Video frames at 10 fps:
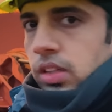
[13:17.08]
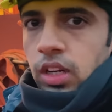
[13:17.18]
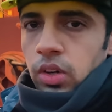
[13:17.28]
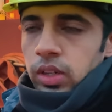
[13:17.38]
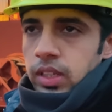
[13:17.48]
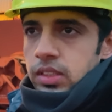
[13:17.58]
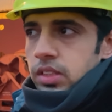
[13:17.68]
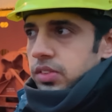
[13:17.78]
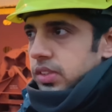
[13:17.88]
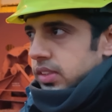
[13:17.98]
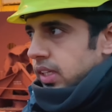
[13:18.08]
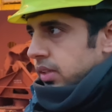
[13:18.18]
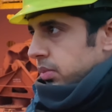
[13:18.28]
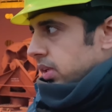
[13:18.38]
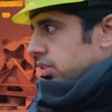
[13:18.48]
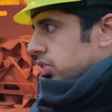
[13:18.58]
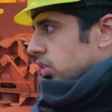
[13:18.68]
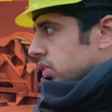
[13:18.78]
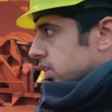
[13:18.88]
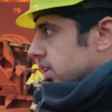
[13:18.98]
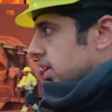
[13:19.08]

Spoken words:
Loud and clear, chief. Standing by forward.